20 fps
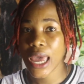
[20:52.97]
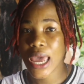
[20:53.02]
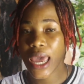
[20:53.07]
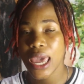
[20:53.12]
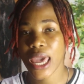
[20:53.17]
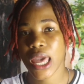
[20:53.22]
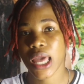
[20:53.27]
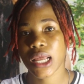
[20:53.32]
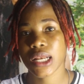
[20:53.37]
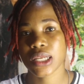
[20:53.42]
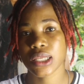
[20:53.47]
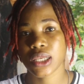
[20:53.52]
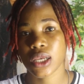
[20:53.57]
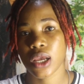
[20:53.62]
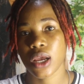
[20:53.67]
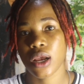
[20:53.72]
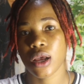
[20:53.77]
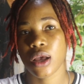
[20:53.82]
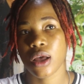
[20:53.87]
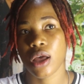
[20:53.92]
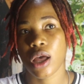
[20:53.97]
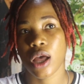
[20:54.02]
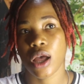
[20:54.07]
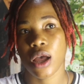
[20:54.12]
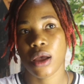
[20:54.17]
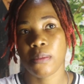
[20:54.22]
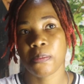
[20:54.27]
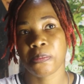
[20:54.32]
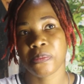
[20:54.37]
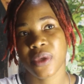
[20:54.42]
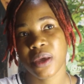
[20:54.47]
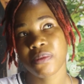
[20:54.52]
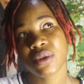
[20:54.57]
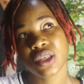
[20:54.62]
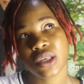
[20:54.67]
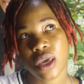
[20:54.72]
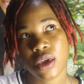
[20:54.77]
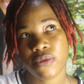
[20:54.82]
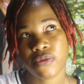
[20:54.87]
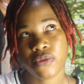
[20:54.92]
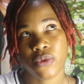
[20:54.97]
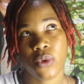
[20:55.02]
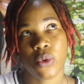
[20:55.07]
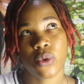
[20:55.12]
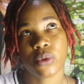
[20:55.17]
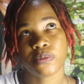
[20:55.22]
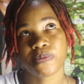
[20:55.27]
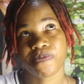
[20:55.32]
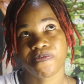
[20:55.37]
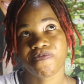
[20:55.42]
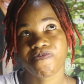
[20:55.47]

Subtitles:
And let me say for